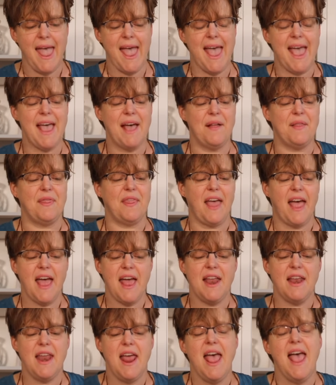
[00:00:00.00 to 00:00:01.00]
And
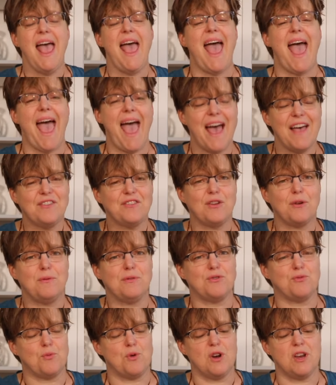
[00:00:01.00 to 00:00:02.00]
then as I
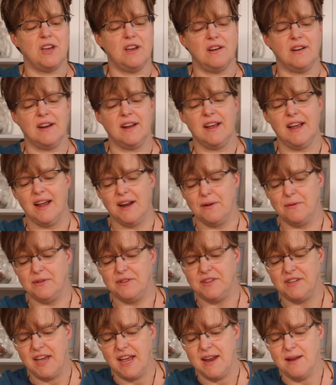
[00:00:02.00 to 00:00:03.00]
was working on it and I
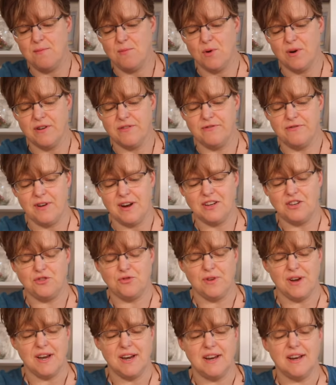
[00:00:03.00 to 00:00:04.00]
was getting more
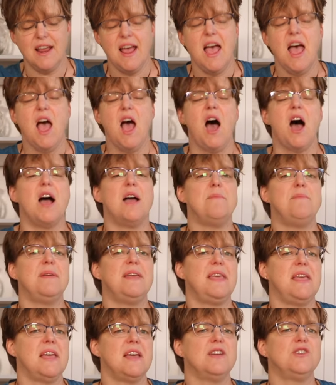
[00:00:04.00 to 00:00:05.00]
frustrated, I
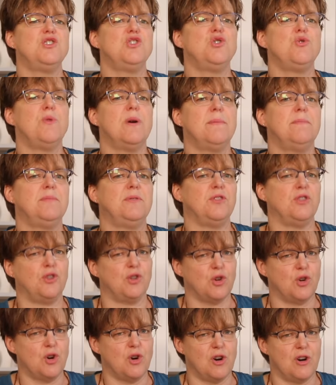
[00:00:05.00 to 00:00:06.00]
began to
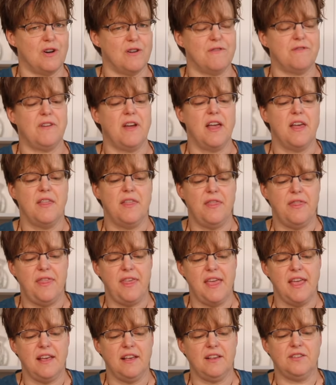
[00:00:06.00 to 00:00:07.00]
observe
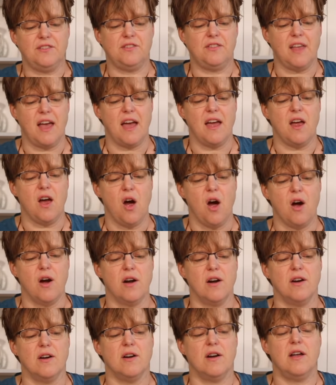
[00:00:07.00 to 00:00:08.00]
things that
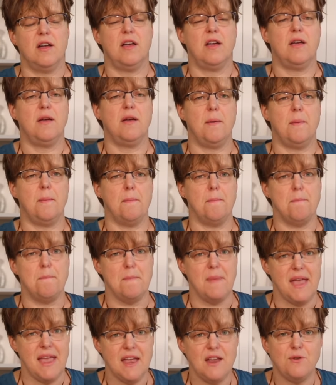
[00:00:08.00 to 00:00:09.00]
are
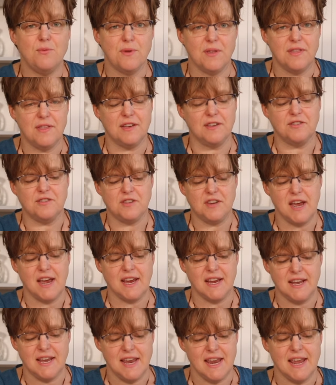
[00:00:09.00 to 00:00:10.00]
made with this
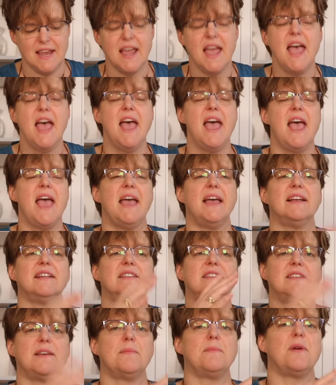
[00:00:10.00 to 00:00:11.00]
technique.
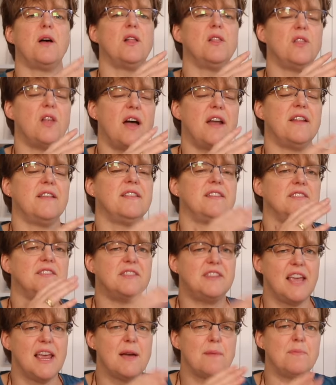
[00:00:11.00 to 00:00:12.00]
And a lot of the
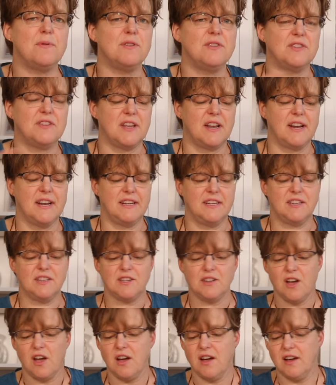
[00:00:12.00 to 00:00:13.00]
samples that I
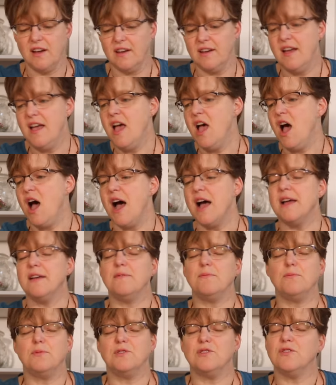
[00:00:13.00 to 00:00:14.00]
saw,
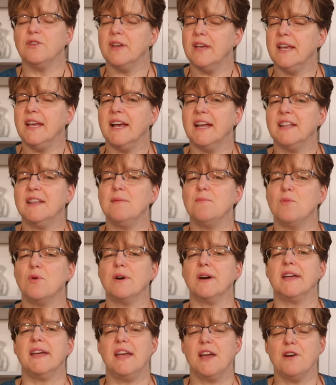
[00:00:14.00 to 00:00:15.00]
I was looking at them
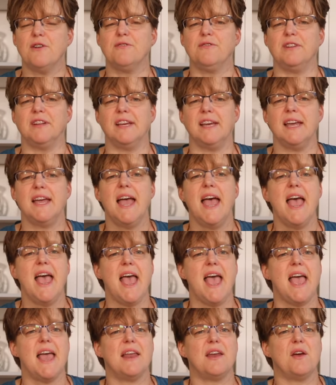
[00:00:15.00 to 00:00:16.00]
more carefully
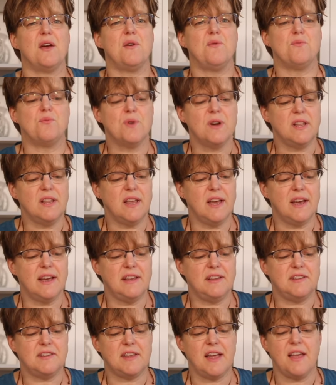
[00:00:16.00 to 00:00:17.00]
and I
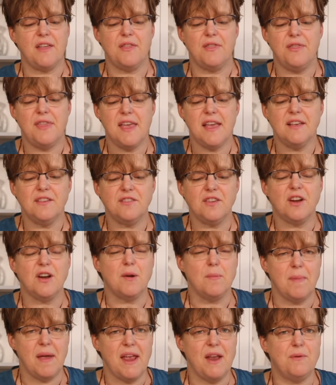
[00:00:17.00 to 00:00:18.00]
realized that things that
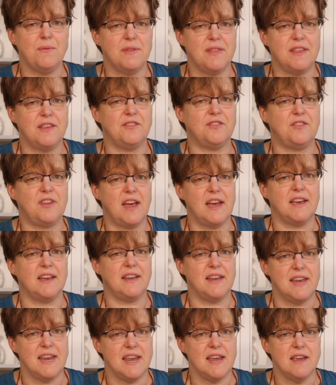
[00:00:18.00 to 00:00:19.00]
are made with this
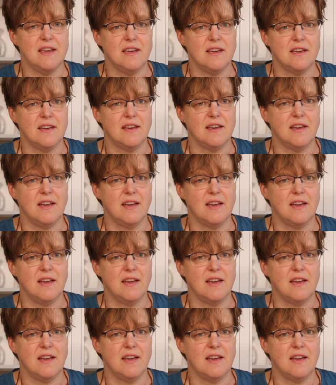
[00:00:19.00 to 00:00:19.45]
technique